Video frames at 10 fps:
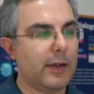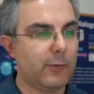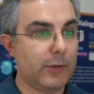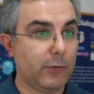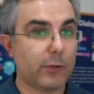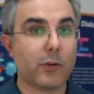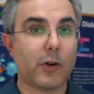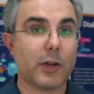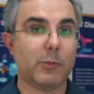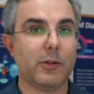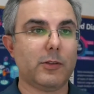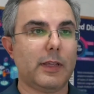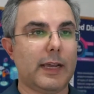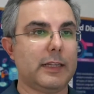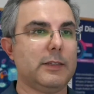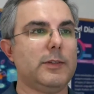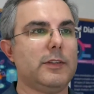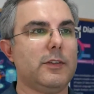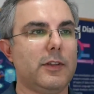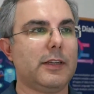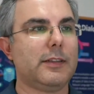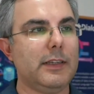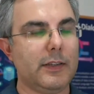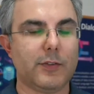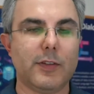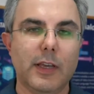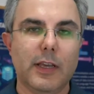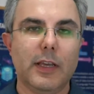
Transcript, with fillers: when we talk about activities like this,